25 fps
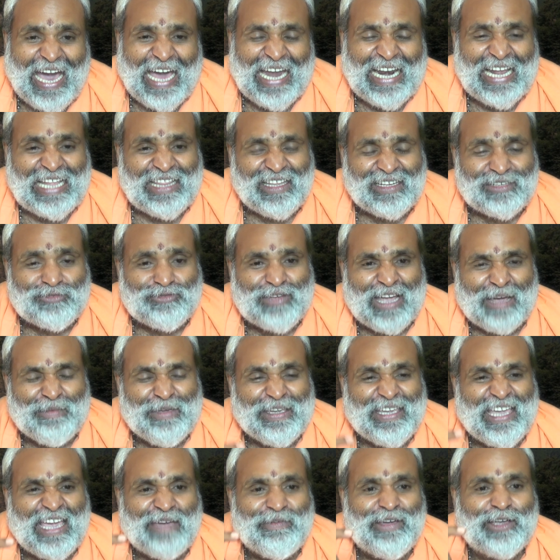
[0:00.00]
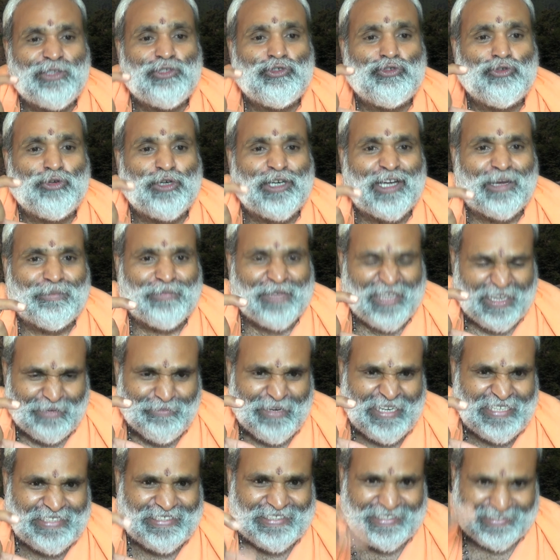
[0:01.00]
Another Swami gave a churnam, a
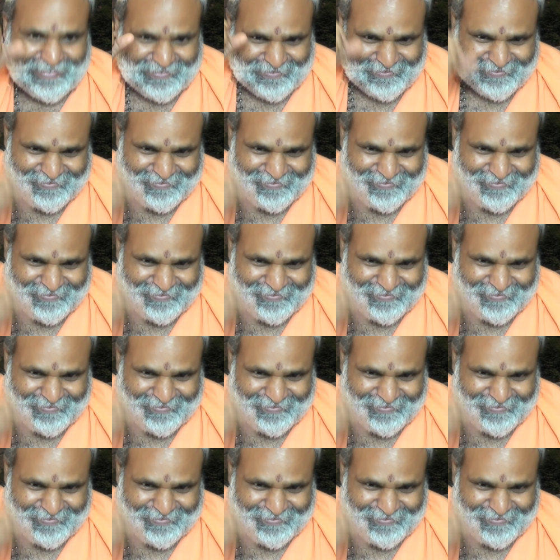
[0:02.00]
medicine.